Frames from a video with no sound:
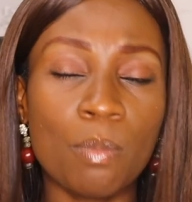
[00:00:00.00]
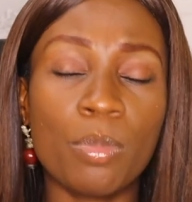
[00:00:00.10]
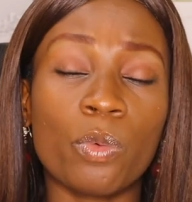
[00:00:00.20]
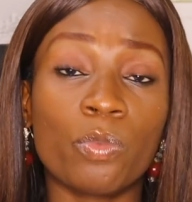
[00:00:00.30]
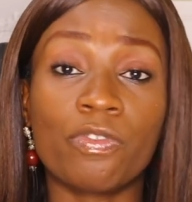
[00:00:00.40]

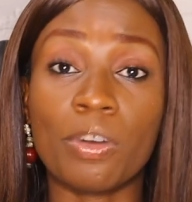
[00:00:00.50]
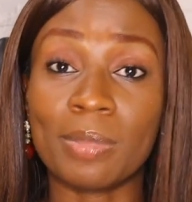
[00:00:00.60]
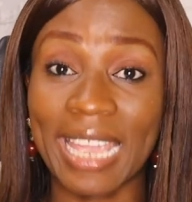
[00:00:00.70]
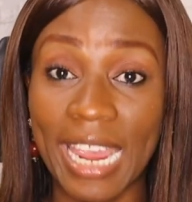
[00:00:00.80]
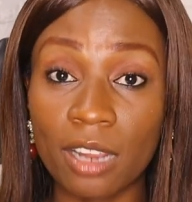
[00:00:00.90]
But
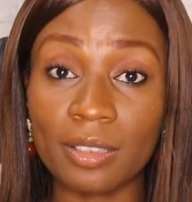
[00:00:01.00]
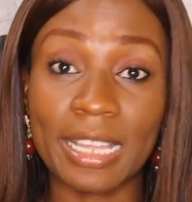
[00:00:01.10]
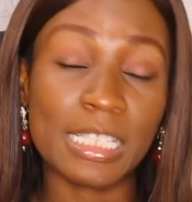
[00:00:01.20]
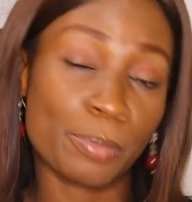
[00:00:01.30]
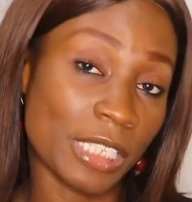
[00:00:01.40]
from the
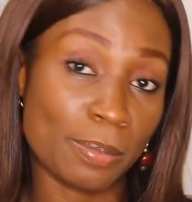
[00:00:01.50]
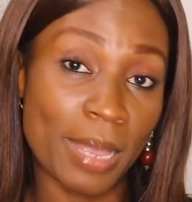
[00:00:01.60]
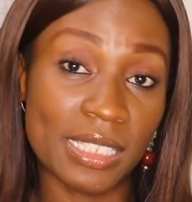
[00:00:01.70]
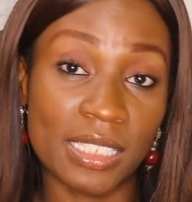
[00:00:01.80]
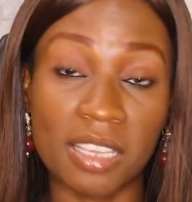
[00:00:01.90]
airline's
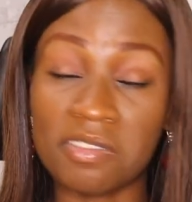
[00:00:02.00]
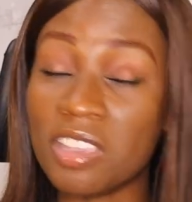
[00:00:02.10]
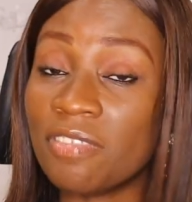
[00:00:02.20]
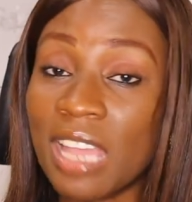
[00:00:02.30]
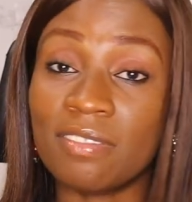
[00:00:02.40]
perspective,
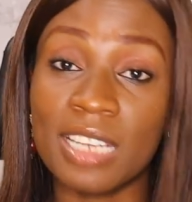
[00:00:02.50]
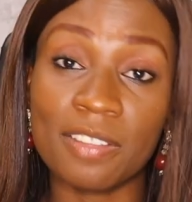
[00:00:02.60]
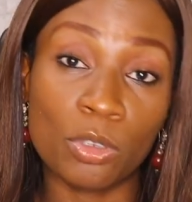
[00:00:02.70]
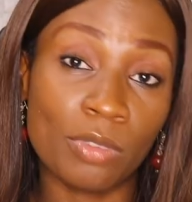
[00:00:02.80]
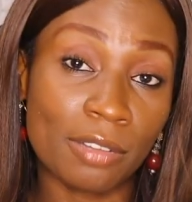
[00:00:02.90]
if you have
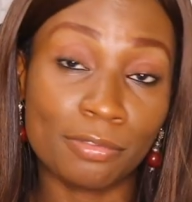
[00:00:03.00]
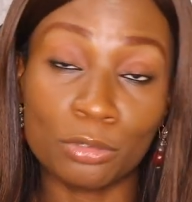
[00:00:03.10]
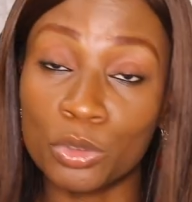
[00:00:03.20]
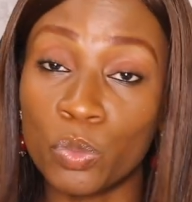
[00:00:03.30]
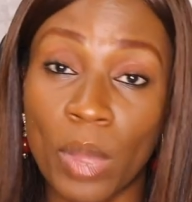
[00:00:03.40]
leftover
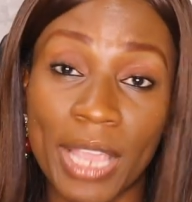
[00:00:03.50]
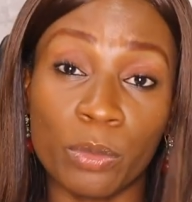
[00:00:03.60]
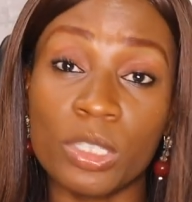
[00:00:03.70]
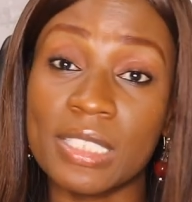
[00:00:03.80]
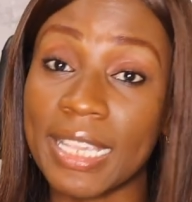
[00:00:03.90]
food, why
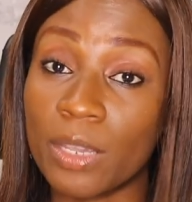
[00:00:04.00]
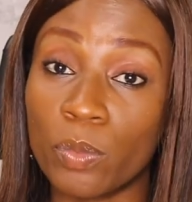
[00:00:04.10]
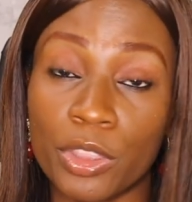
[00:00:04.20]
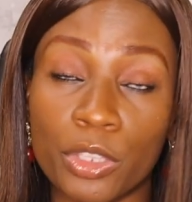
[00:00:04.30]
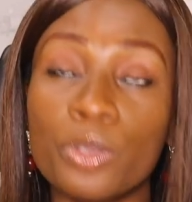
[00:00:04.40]
you want to take it
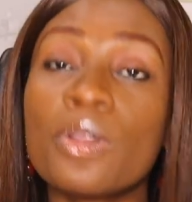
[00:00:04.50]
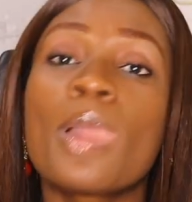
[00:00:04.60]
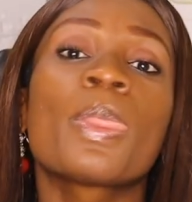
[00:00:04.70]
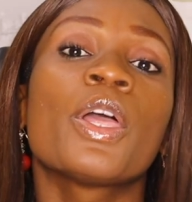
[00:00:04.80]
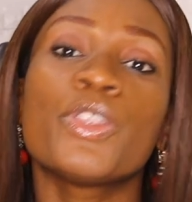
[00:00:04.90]
with you,
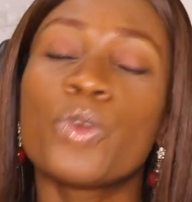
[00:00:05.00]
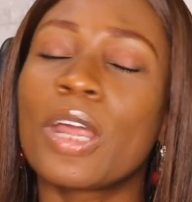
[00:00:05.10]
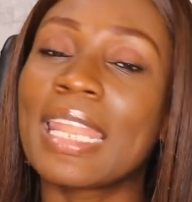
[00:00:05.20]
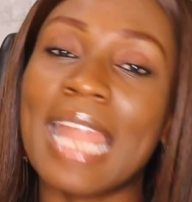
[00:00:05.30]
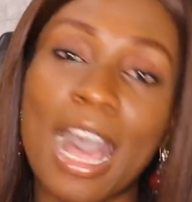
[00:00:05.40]
you
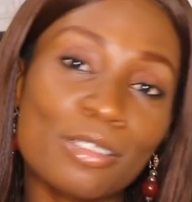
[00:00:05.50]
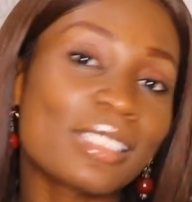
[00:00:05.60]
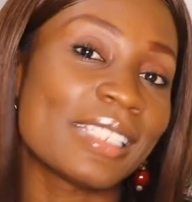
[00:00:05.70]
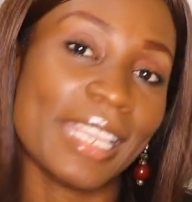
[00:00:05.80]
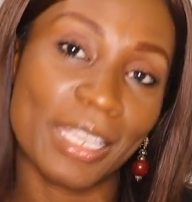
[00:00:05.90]
are allowed
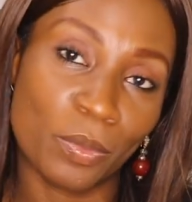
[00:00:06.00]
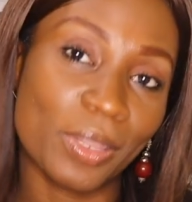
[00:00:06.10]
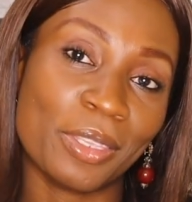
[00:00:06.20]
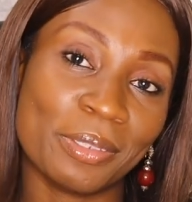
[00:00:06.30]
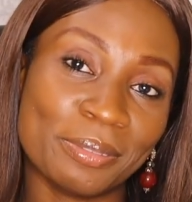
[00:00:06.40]
to take it
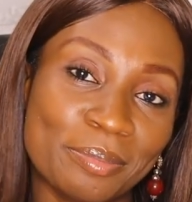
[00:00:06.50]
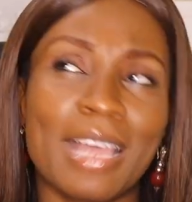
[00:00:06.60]
with you.